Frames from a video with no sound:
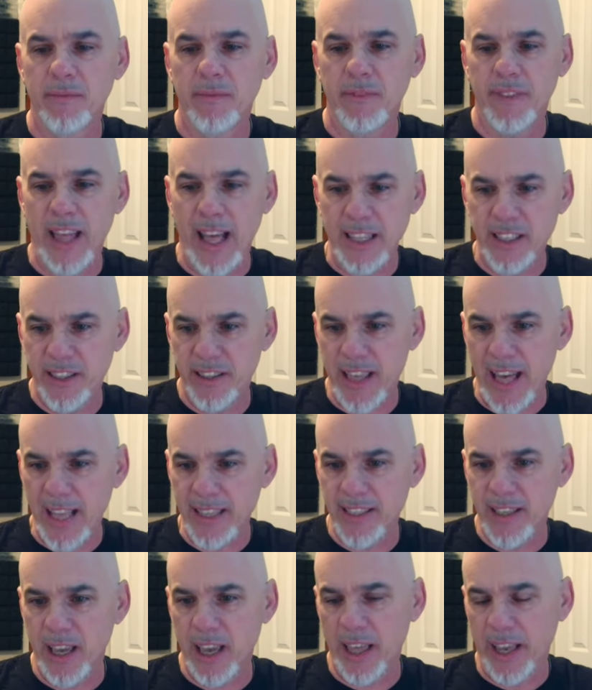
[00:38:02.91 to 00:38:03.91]
That's
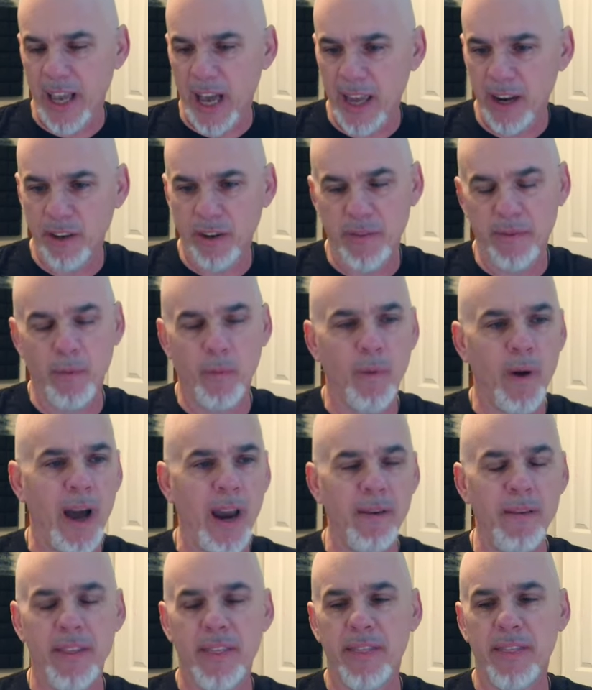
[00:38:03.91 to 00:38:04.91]
that's like I don't even I
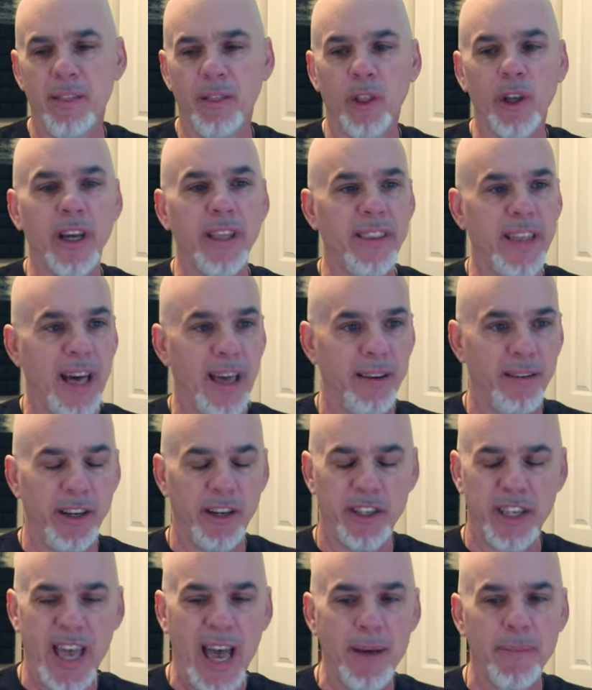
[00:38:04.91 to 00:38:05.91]
don't even look at that. It
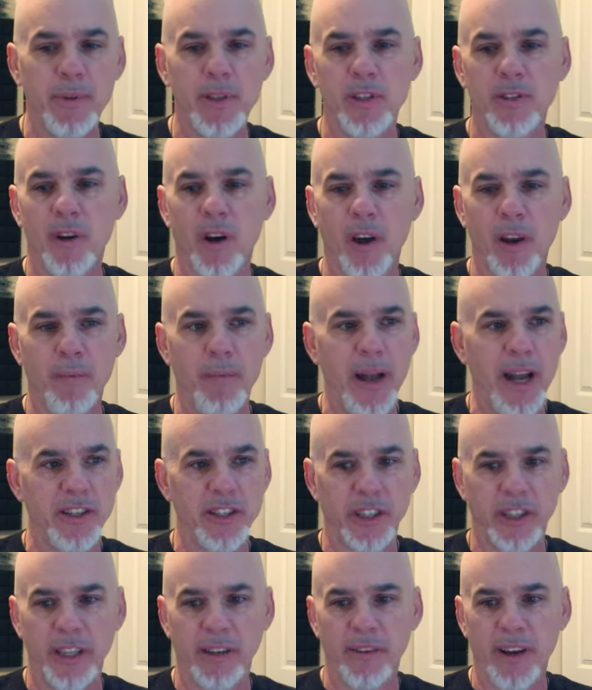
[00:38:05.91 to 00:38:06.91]
just happens
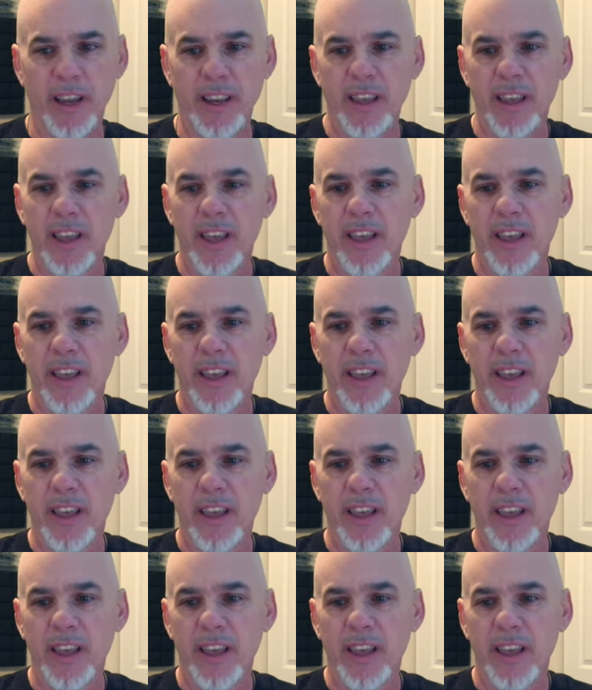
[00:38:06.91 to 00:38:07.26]
automatically, right?